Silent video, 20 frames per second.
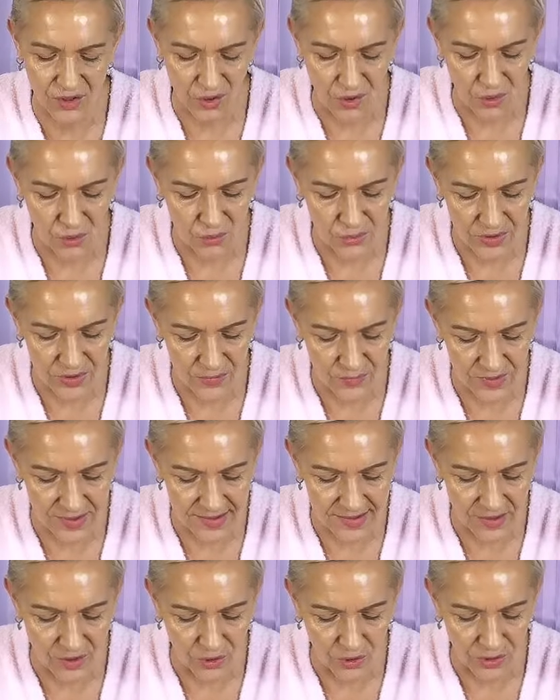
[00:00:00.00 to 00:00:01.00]
golden with
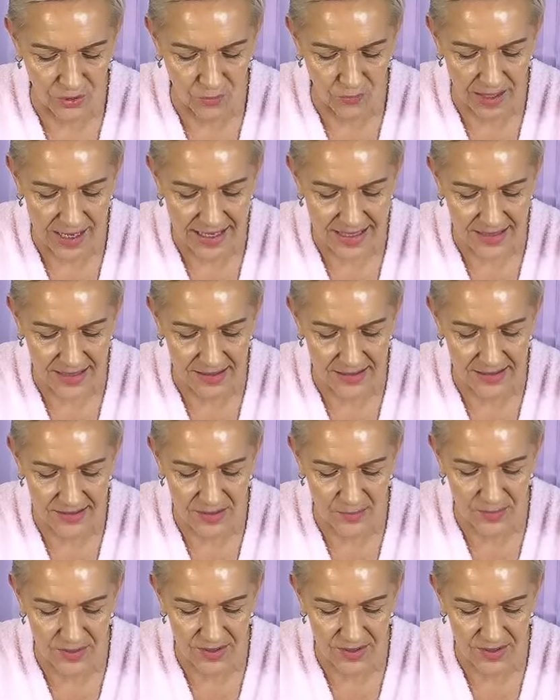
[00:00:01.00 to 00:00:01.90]
solar radiance that